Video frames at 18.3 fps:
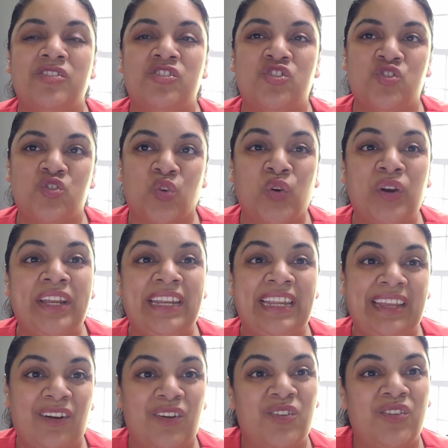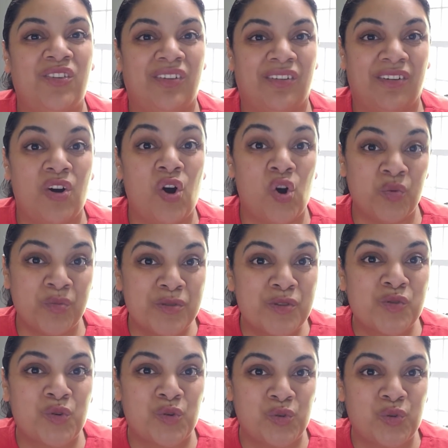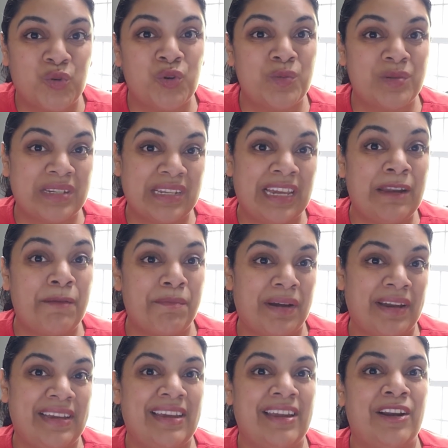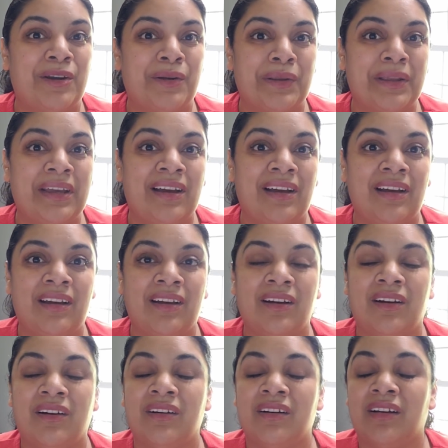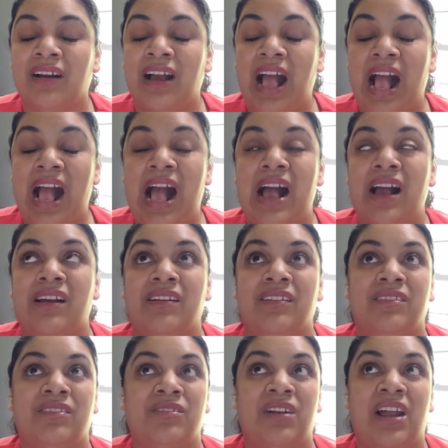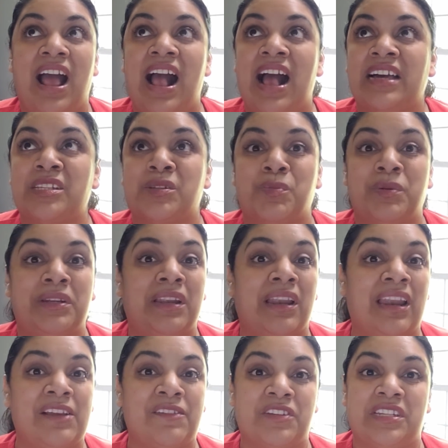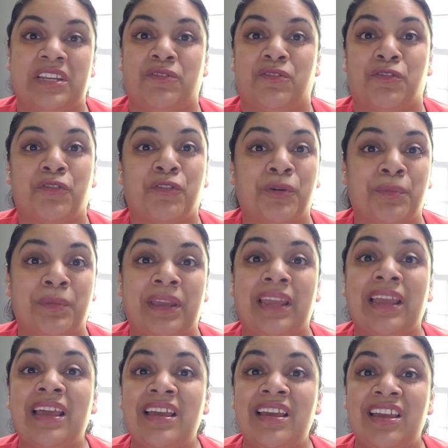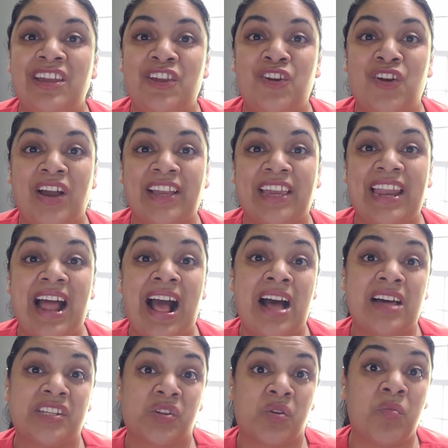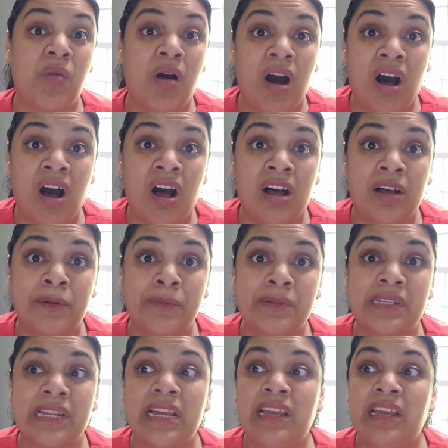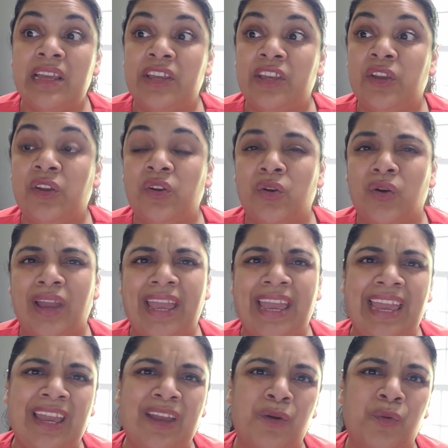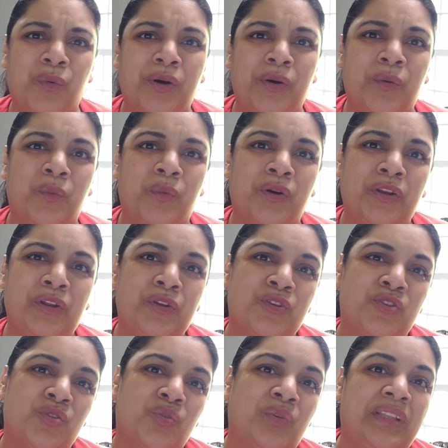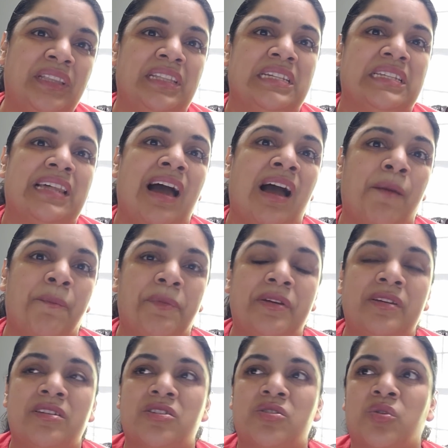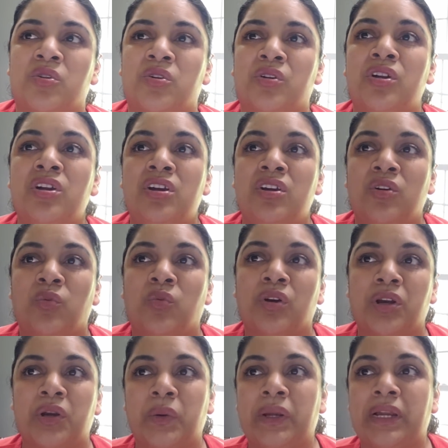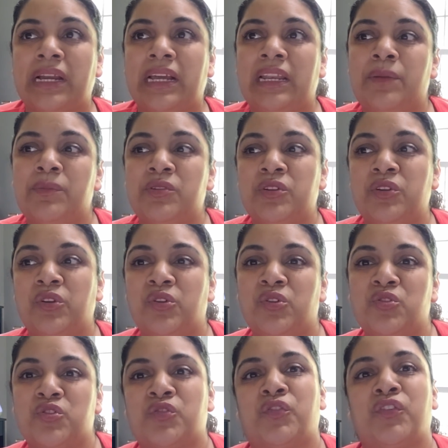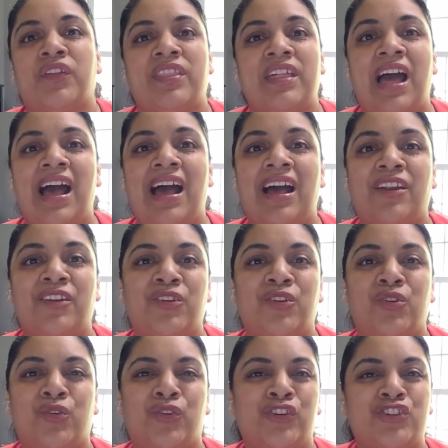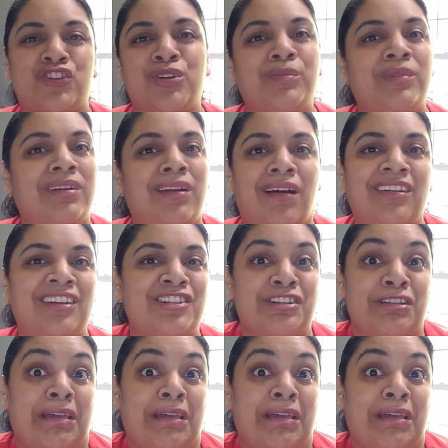joining homeschool groups in my area has been a lifesaver for me. I can ask moms, hey, what do you do when this happens? Or what curriculum do you use for that? Or terminology